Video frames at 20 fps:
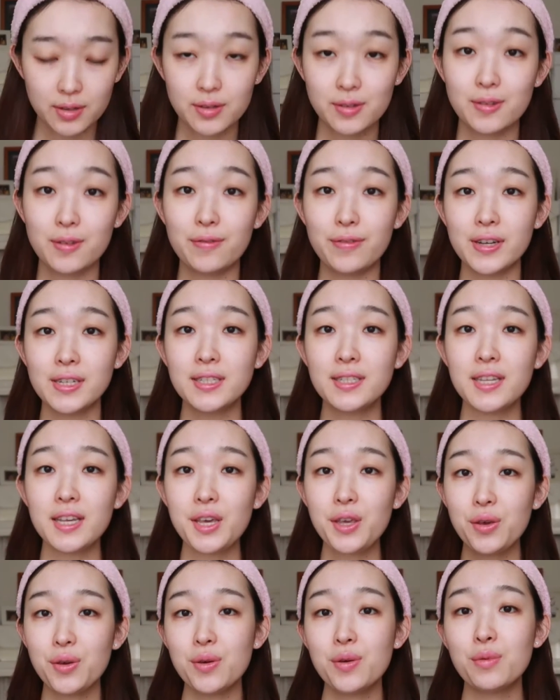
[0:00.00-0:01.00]
So firstly,
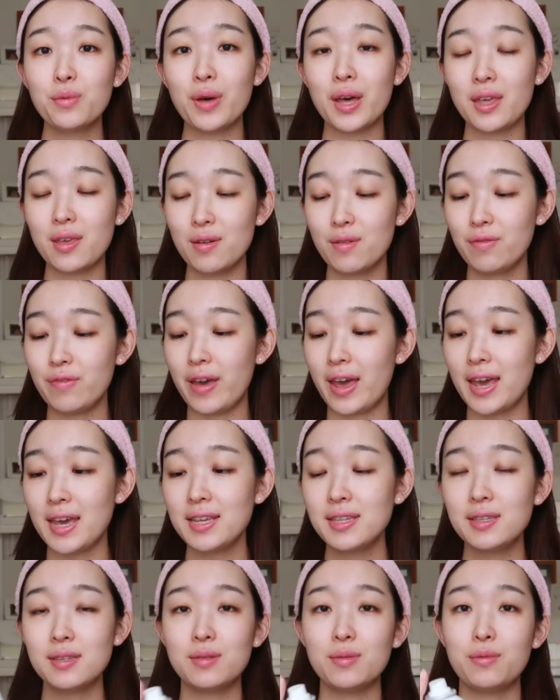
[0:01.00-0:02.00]
you wet your
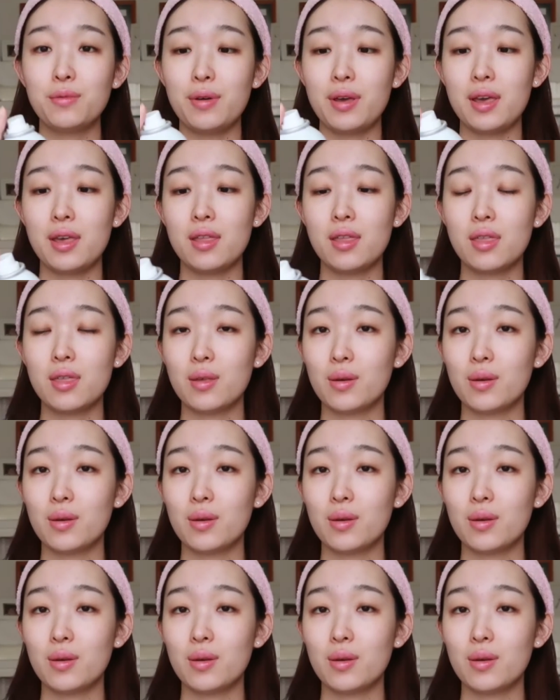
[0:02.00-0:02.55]
face with